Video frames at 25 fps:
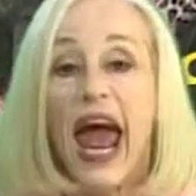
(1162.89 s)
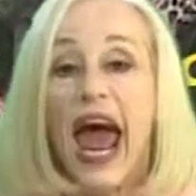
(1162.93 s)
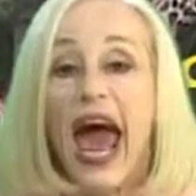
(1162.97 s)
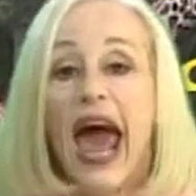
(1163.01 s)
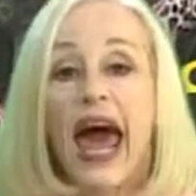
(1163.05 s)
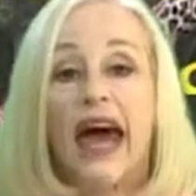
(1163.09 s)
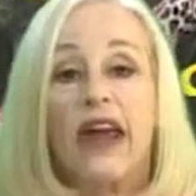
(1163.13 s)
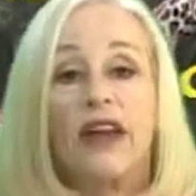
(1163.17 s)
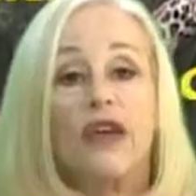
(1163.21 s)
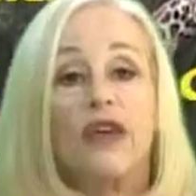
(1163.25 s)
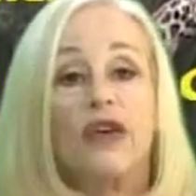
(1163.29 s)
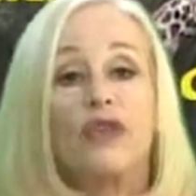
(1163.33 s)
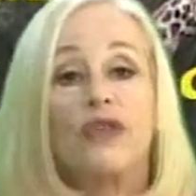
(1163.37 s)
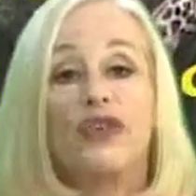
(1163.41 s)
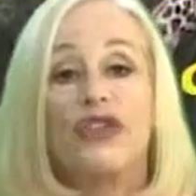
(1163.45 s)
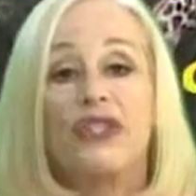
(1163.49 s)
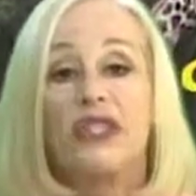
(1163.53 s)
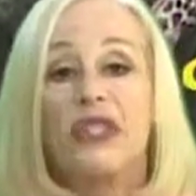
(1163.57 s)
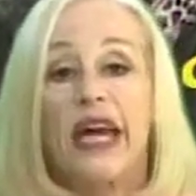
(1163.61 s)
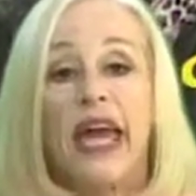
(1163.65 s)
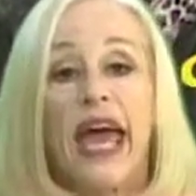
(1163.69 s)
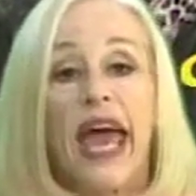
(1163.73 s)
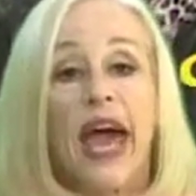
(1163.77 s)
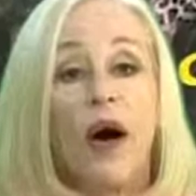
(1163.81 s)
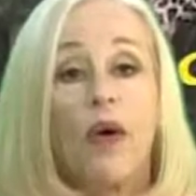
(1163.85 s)
and you
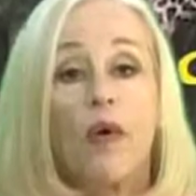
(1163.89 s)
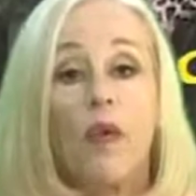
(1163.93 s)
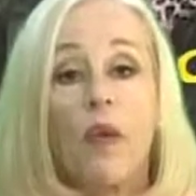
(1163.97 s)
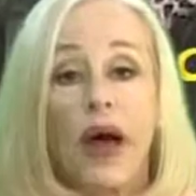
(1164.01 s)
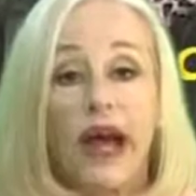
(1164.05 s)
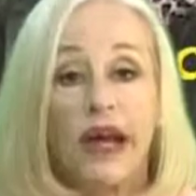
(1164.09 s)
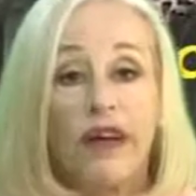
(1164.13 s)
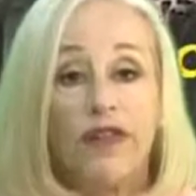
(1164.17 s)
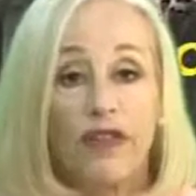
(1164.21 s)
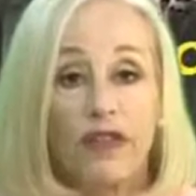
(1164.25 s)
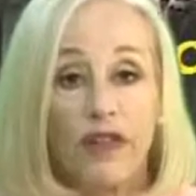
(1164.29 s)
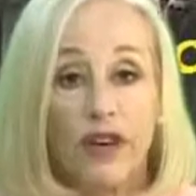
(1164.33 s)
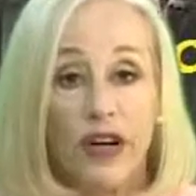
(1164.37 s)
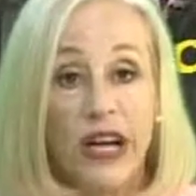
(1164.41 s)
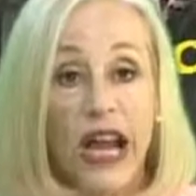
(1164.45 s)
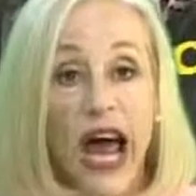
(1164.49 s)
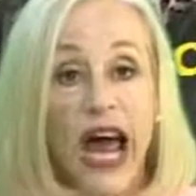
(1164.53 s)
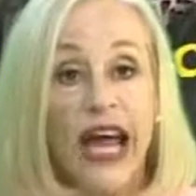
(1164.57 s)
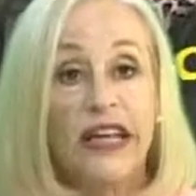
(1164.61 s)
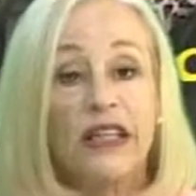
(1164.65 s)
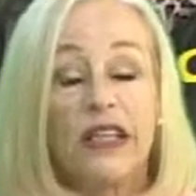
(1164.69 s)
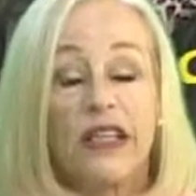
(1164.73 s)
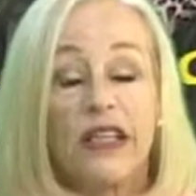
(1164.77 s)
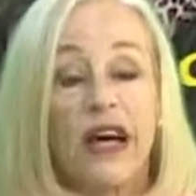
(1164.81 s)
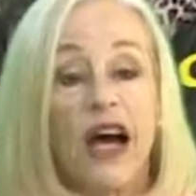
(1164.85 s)
just can't wait for
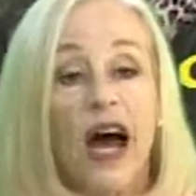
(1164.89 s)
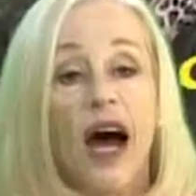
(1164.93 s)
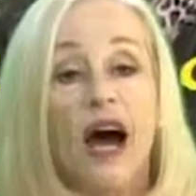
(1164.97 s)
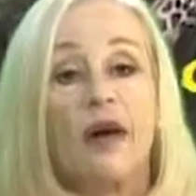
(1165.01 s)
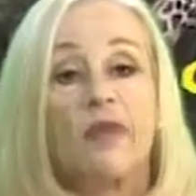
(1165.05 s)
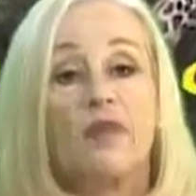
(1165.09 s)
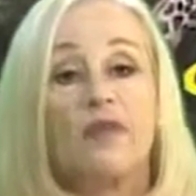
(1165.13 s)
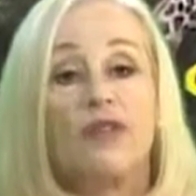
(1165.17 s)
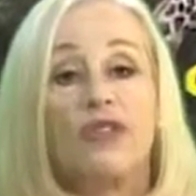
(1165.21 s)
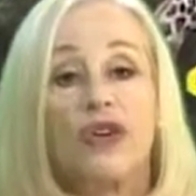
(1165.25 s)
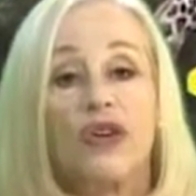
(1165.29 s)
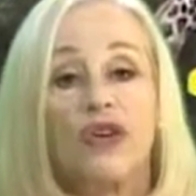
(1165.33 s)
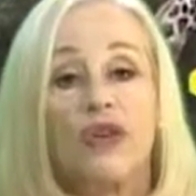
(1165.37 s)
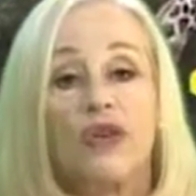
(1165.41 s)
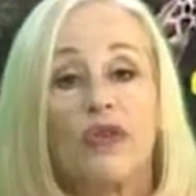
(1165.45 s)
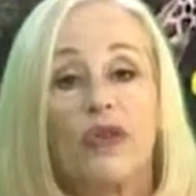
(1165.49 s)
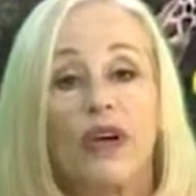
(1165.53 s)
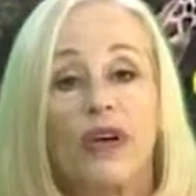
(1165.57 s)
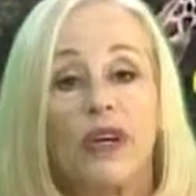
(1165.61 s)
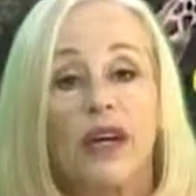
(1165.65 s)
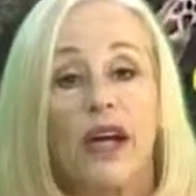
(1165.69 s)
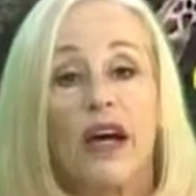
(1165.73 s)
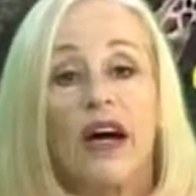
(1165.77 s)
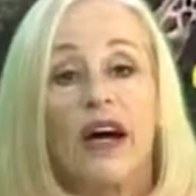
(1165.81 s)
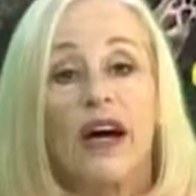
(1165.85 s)
night to come so you
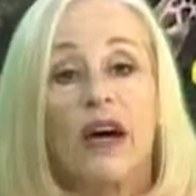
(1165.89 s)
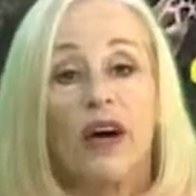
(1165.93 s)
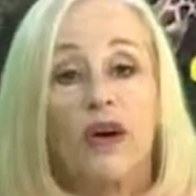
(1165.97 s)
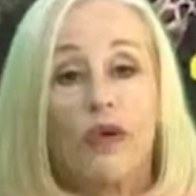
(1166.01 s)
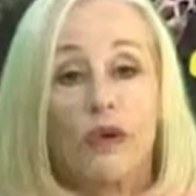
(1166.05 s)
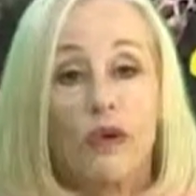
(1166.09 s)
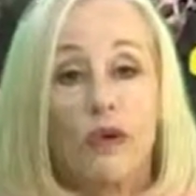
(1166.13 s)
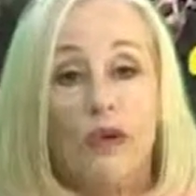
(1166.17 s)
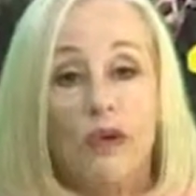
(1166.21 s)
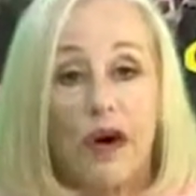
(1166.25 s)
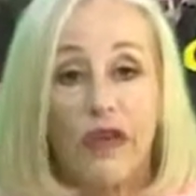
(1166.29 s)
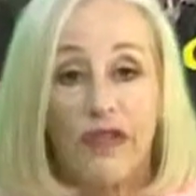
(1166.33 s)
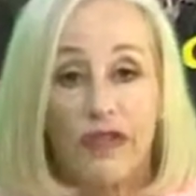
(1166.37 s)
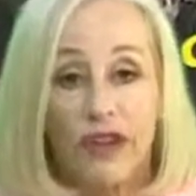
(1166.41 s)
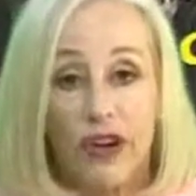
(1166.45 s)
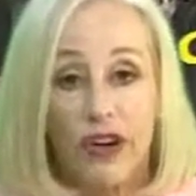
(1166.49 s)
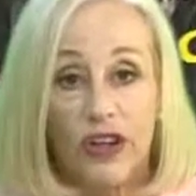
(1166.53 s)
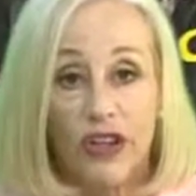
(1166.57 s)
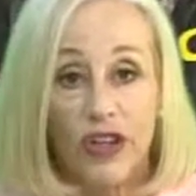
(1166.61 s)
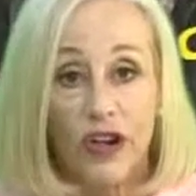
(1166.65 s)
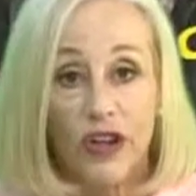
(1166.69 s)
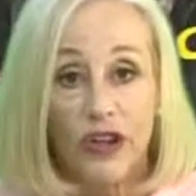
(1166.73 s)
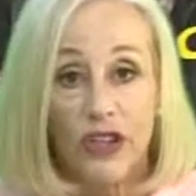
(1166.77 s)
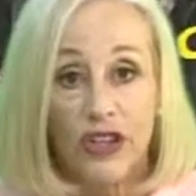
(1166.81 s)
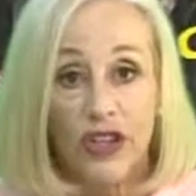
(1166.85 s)
can rip off your
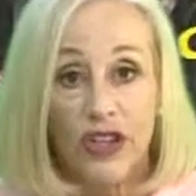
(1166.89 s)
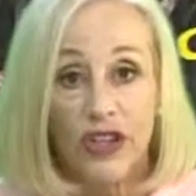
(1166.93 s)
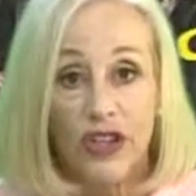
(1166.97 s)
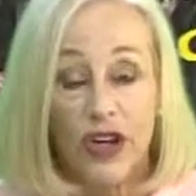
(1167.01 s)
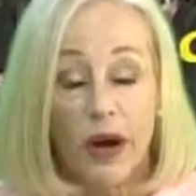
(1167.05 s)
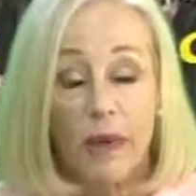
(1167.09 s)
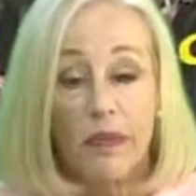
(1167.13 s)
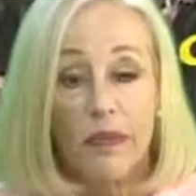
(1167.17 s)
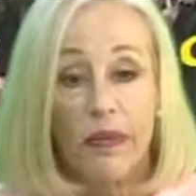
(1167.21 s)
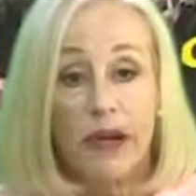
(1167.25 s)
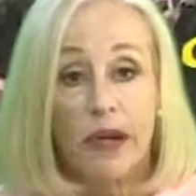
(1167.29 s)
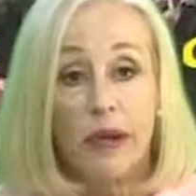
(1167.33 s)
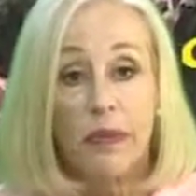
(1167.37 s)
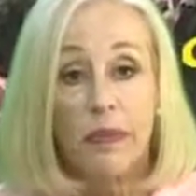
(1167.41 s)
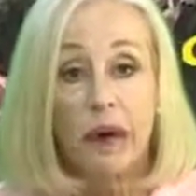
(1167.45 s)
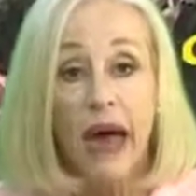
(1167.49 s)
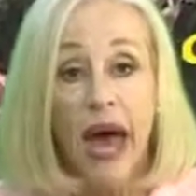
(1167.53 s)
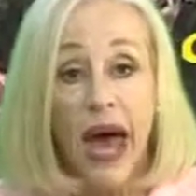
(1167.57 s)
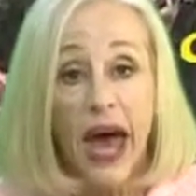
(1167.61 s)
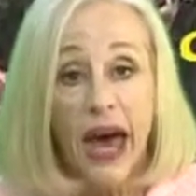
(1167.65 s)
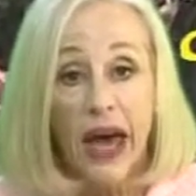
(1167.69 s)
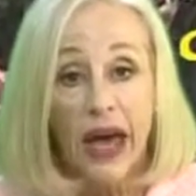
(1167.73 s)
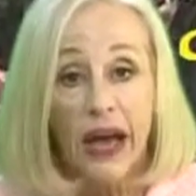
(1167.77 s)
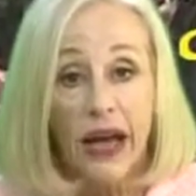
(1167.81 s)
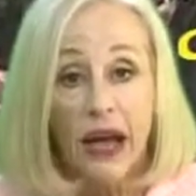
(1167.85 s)
clothes and jump into
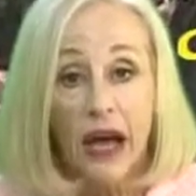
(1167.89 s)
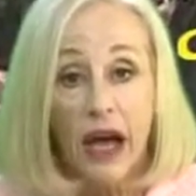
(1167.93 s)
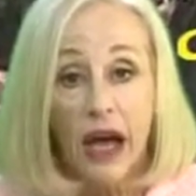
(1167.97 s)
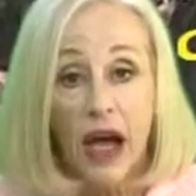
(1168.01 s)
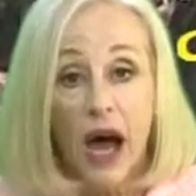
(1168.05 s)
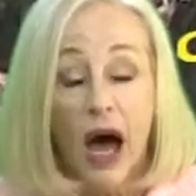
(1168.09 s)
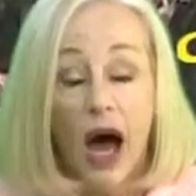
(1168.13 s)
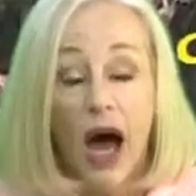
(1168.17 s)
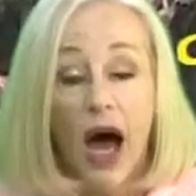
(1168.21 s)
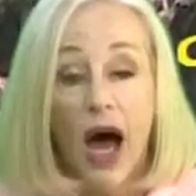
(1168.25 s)
bed,